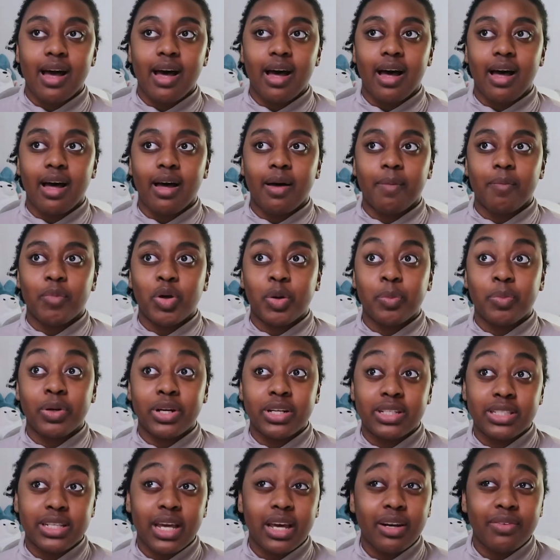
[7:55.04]
Um,
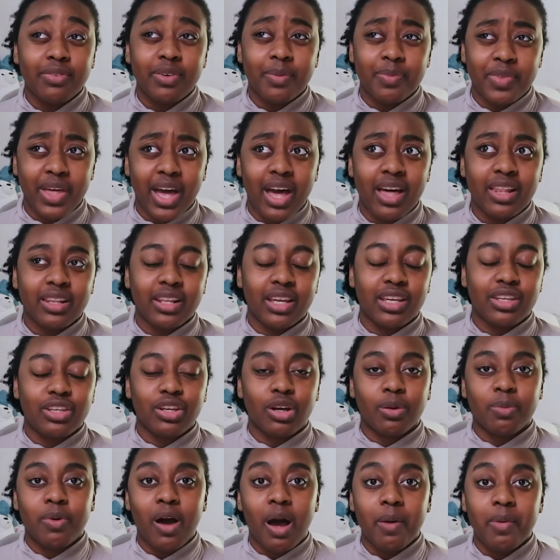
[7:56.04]
but aside from that,
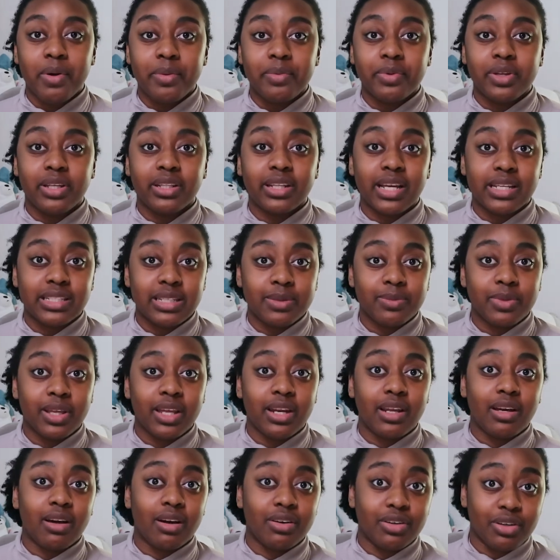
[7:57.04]
like you're probably lesson
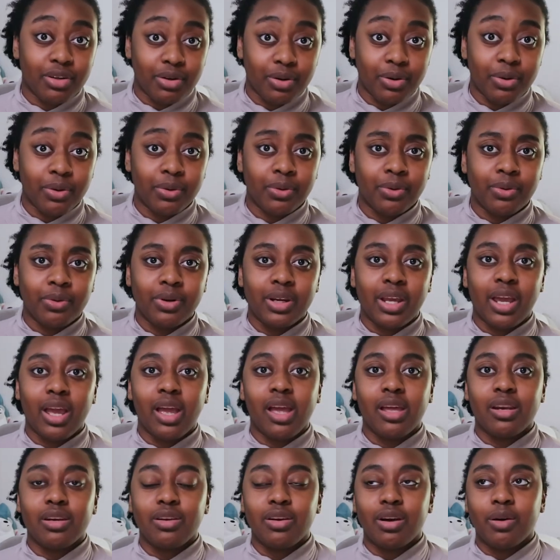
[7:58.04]
planning on your own
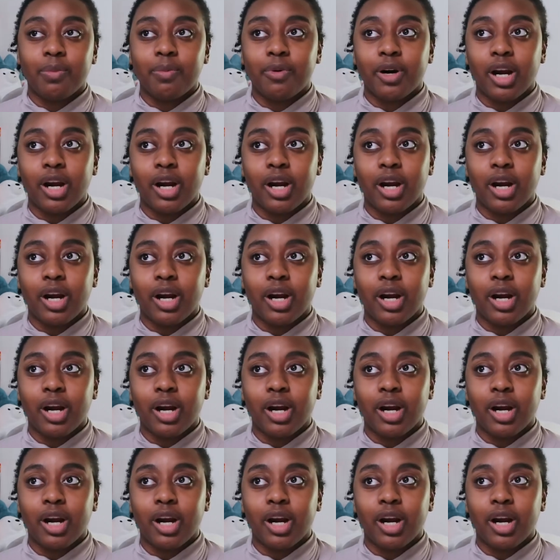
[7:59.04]
and you're